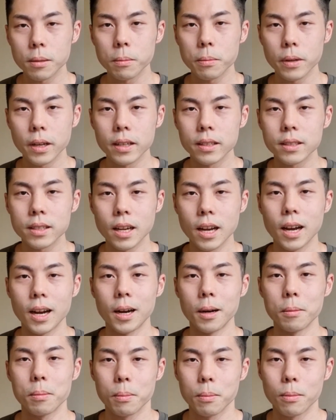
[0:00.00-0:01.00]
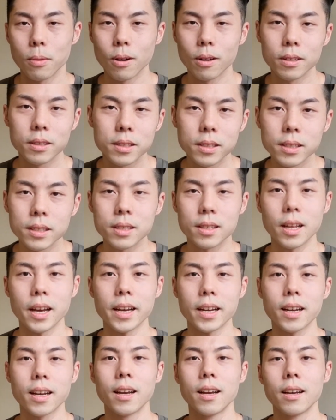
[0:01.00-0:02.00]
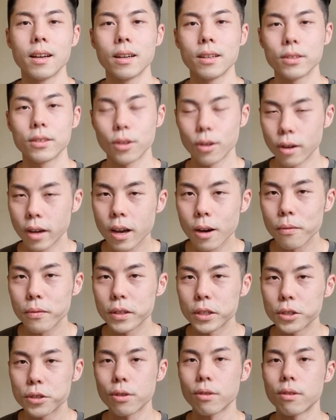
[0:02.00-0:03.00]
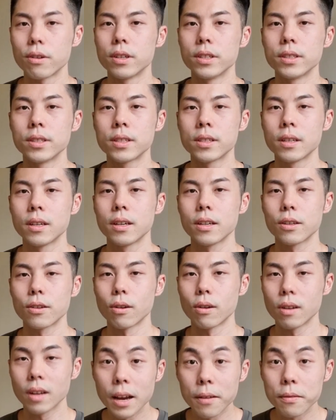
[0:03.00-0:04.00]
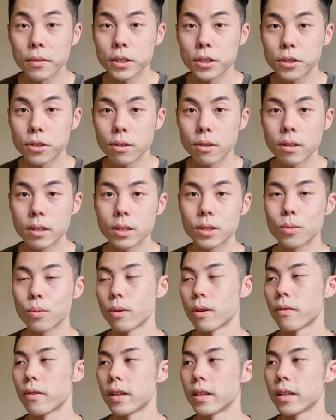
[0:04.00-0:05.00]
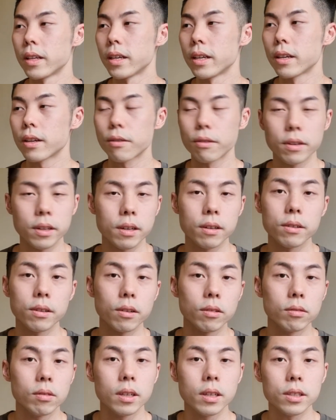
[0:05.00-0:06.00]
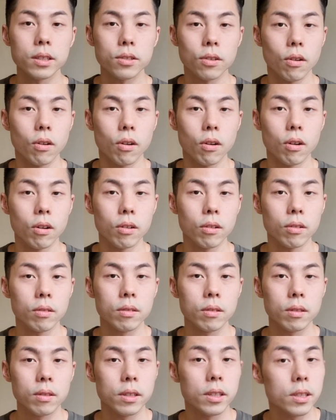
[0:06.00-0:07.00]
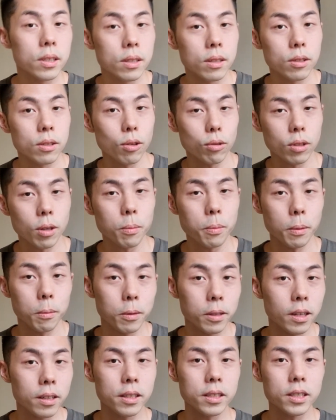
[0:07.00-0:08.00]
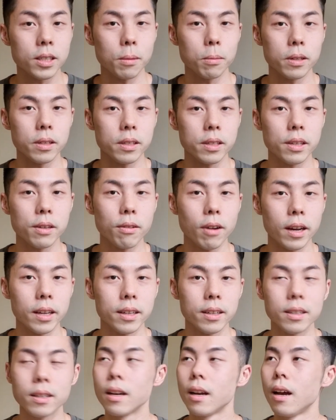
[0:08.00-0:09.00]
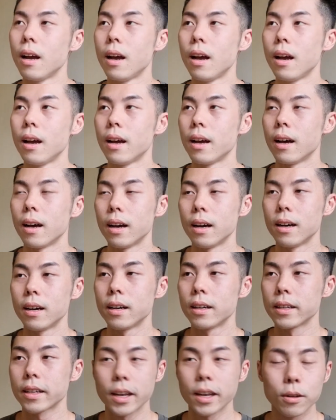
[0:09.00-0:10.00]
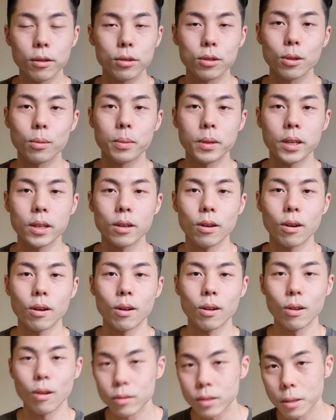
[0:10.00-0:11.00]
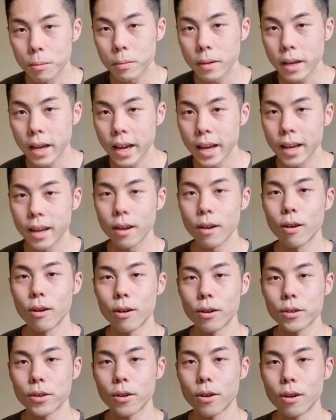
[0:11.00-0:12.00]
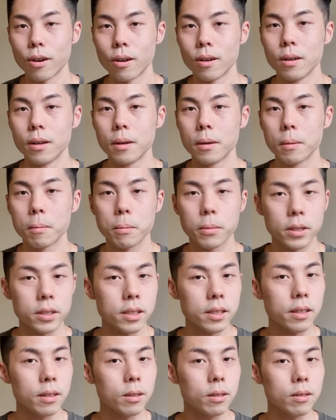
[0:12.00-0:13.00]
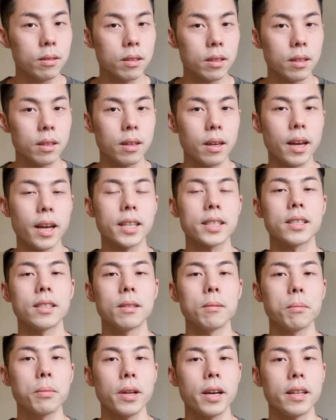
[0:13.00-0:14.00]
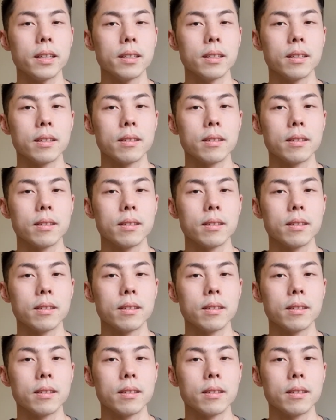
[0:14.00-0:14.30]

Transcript: plans are policies like your health insurance, your life insurance with any critical illness or this total permanent disability rider. It can also be your long-term care or your personal accident plan.